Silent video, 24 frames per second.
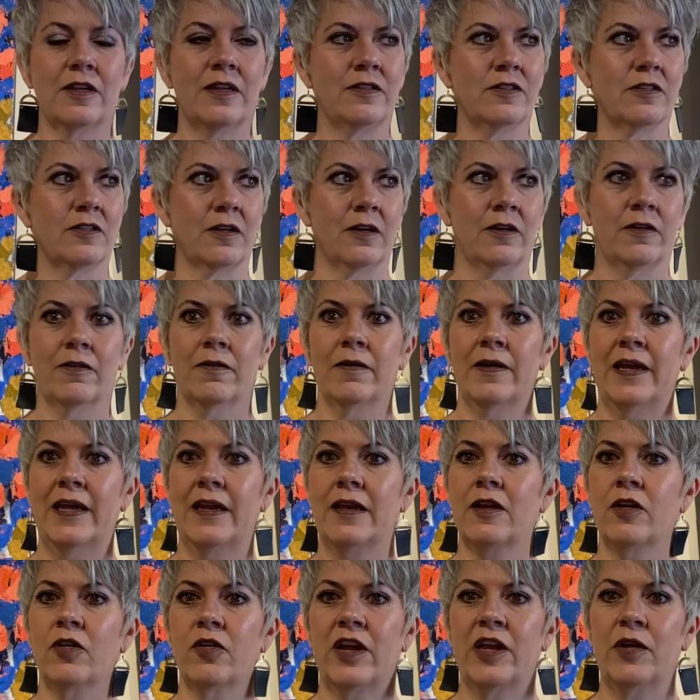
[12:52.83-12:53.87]
It's a
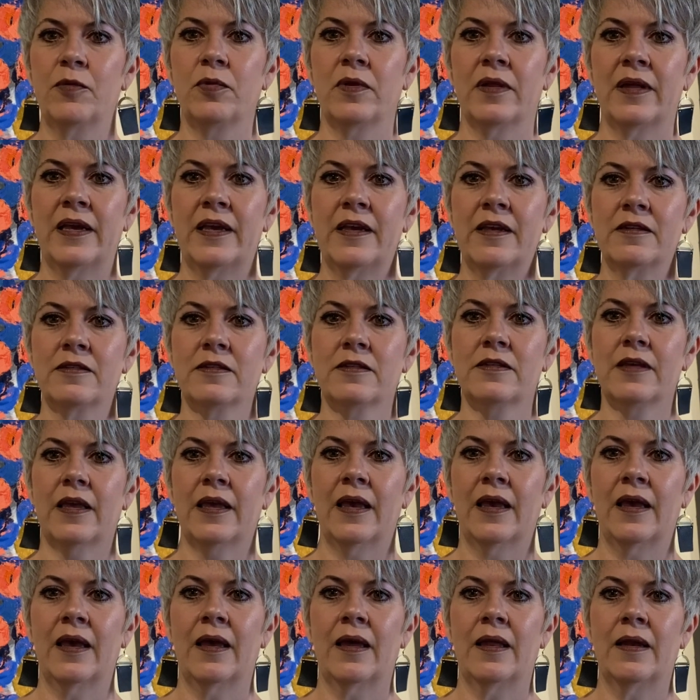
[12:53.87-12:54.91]
great place,
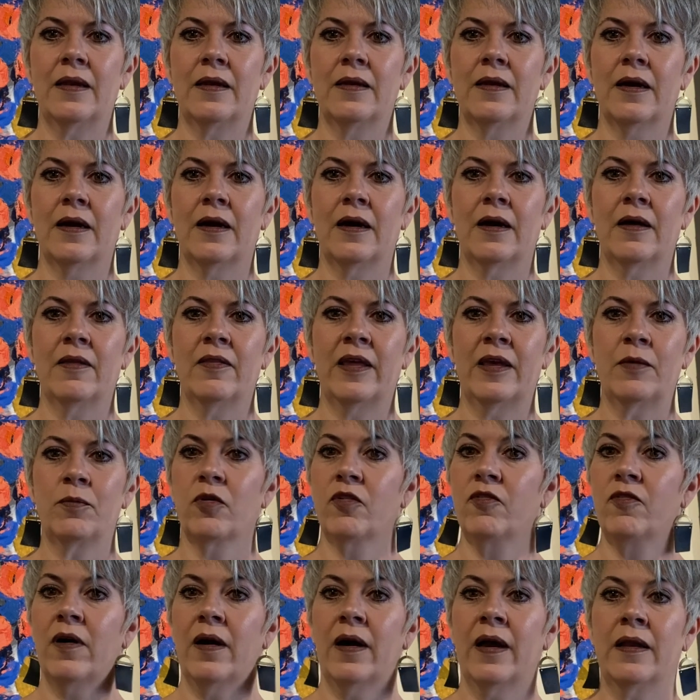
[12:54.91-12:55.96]
and they
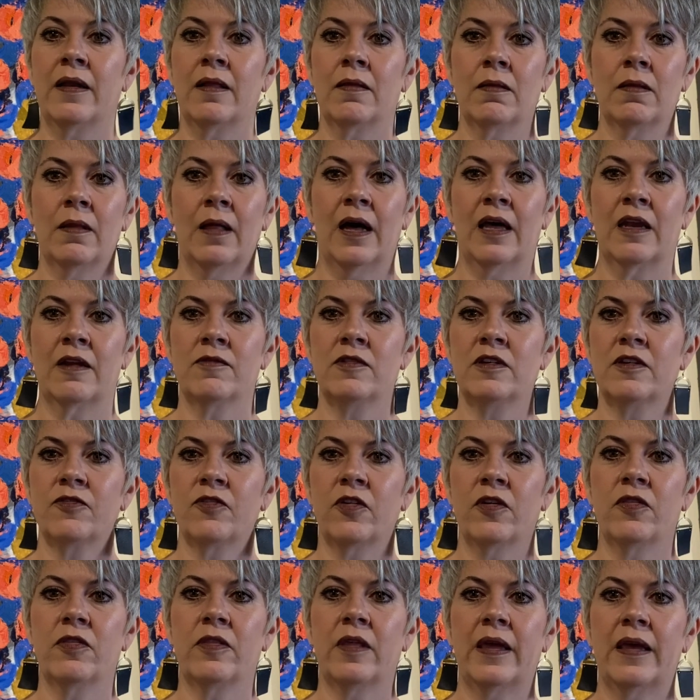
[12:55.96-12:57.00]
provide a lot of
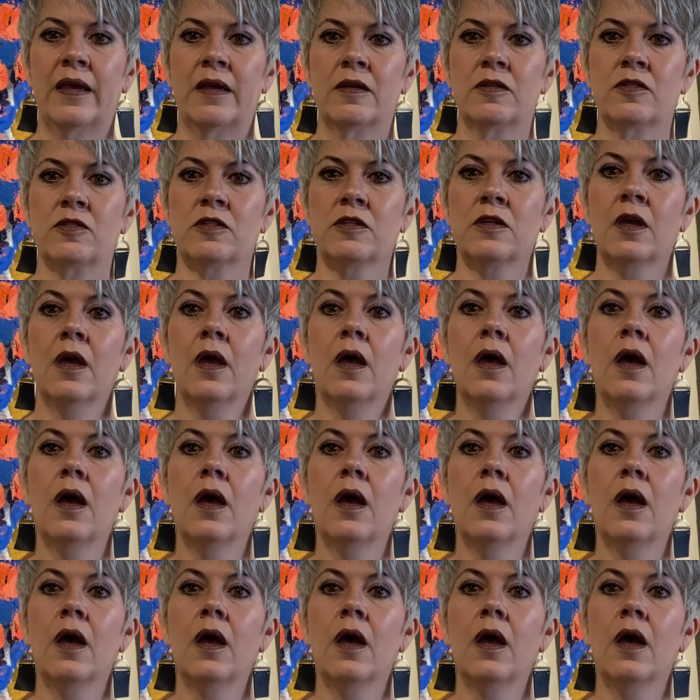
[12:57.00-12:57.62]
different things